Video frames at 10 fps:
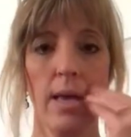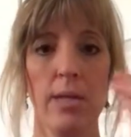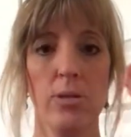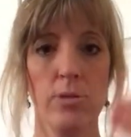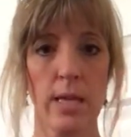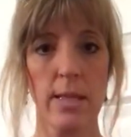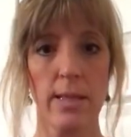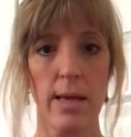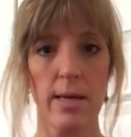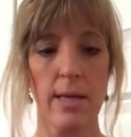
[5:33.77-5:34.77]
And you take
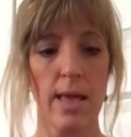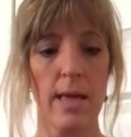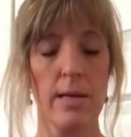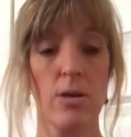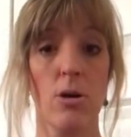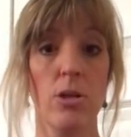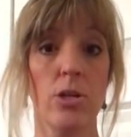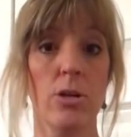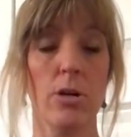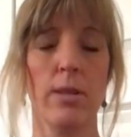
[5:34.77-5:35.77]
that hand on
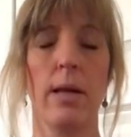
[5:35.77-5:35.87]
your,